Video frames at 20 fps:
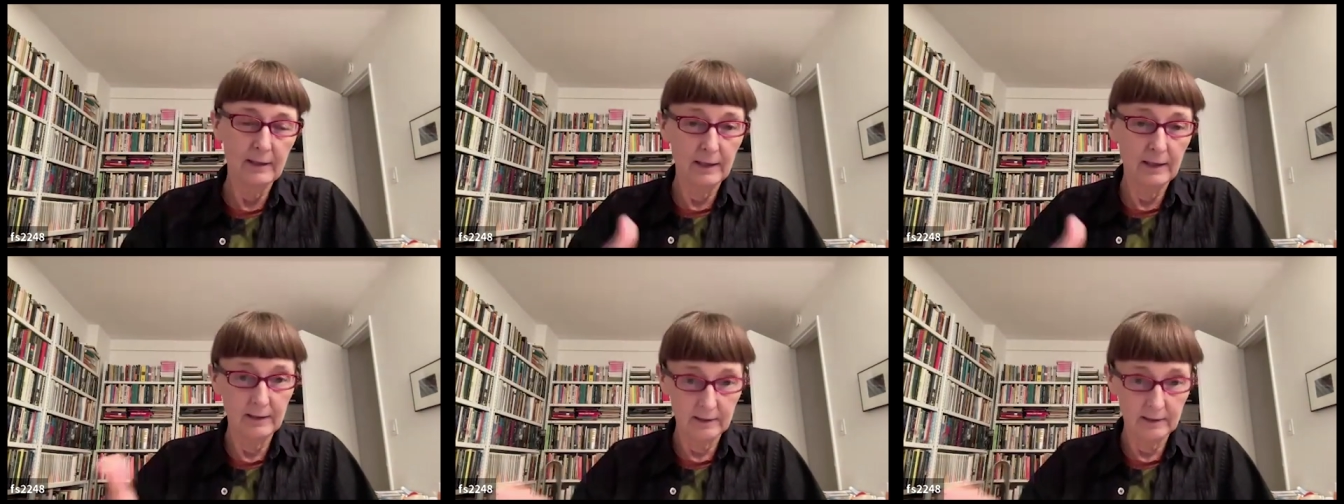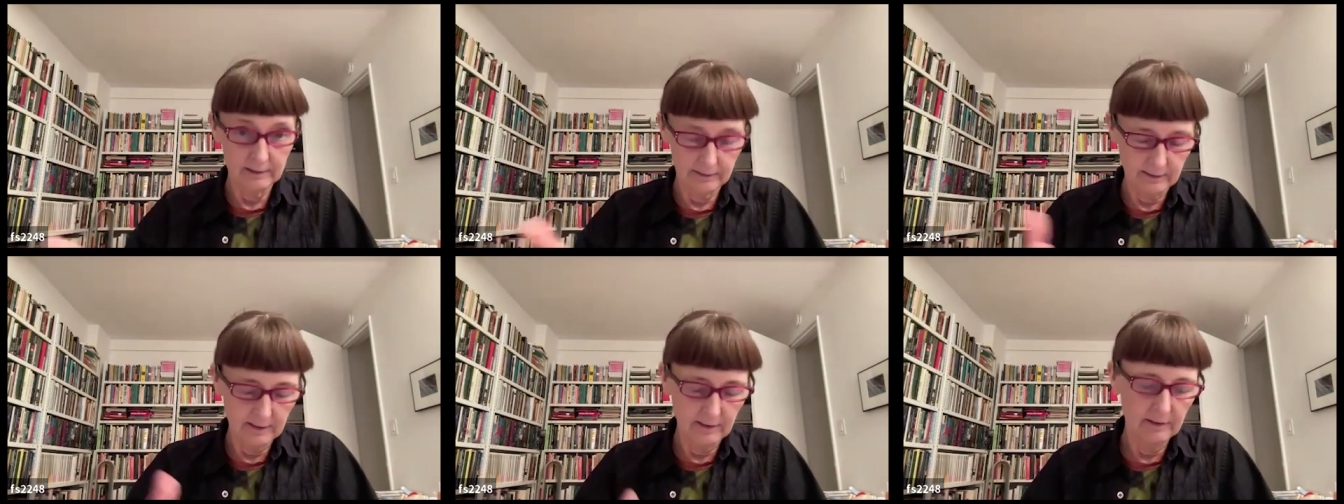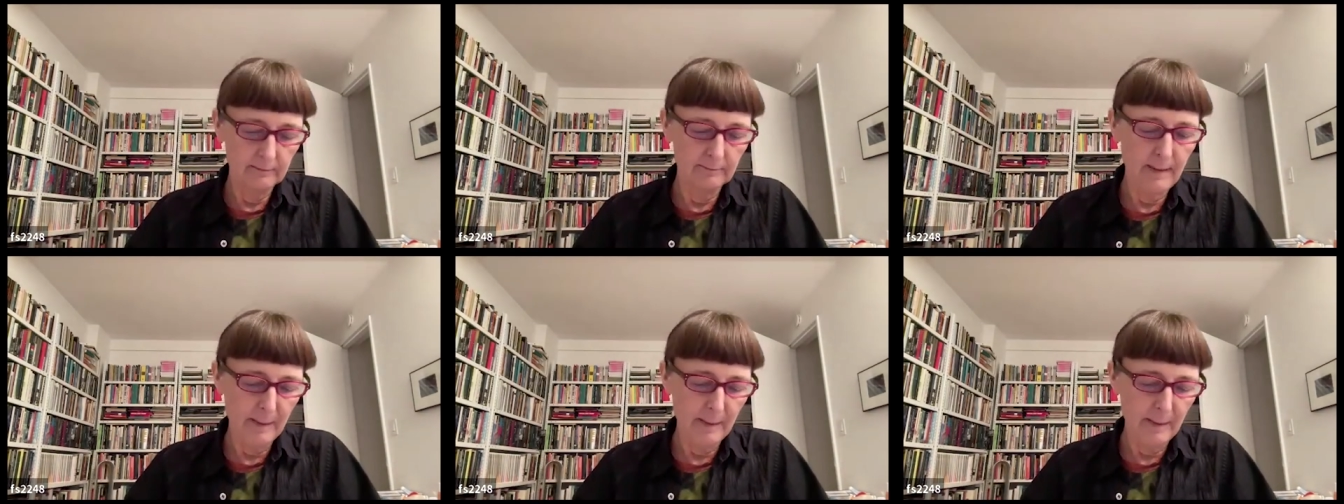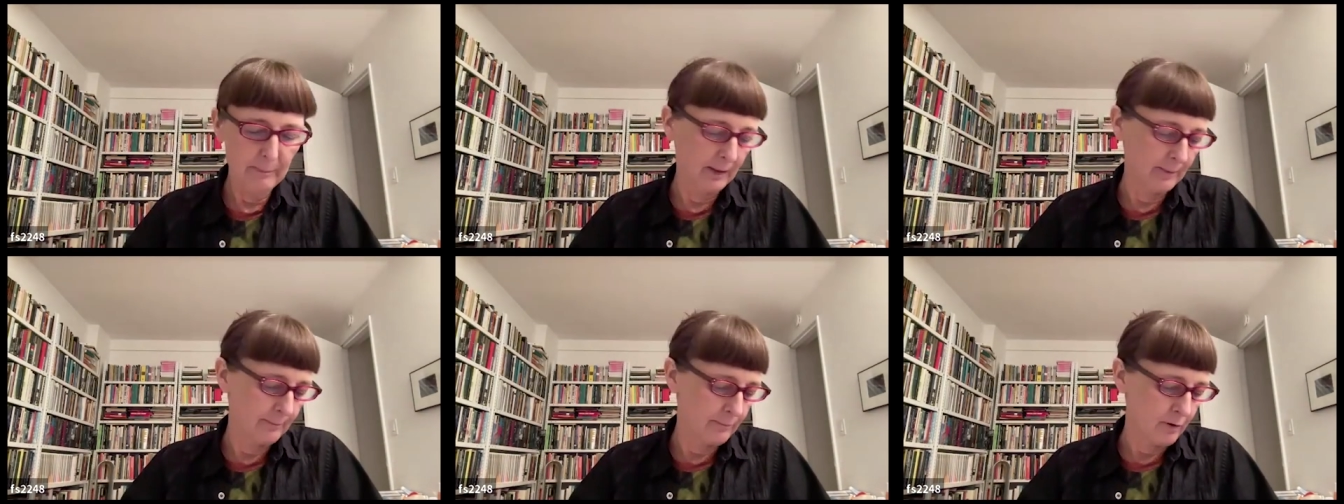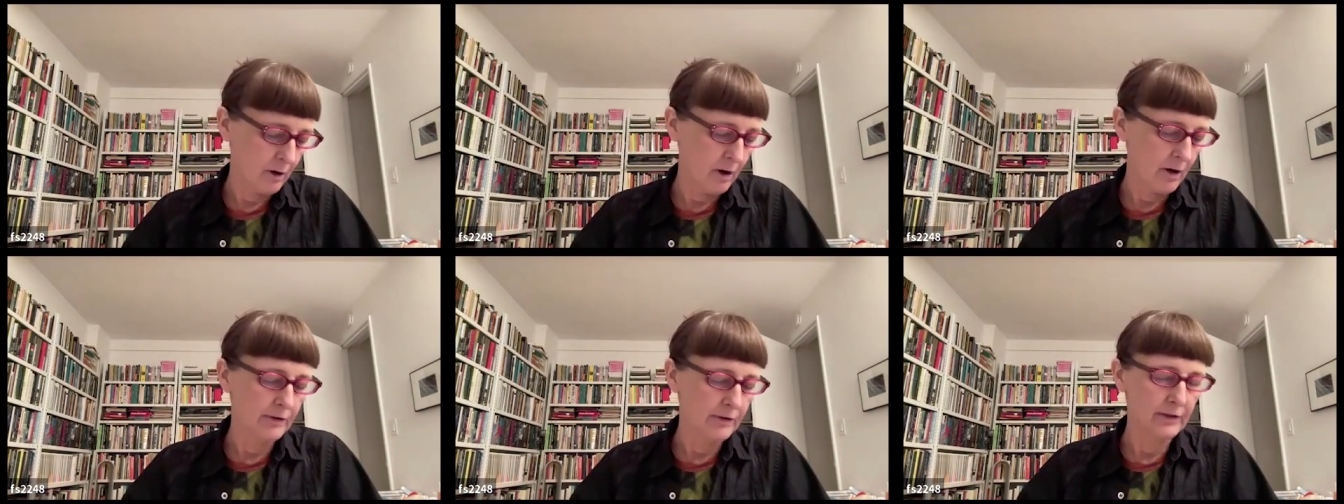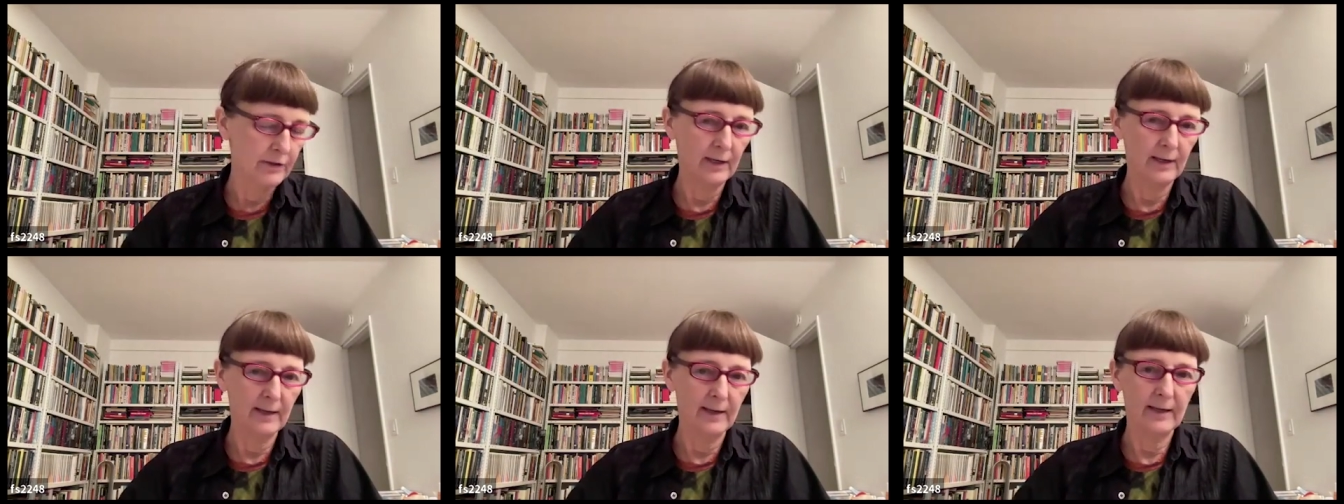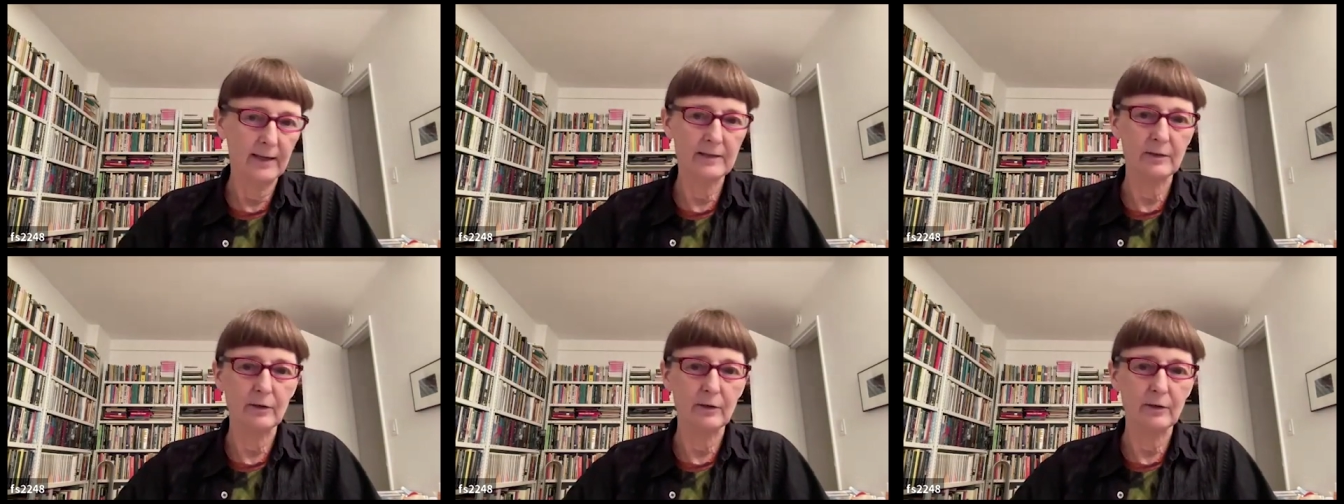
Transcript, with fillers: uh, uh, mapping project.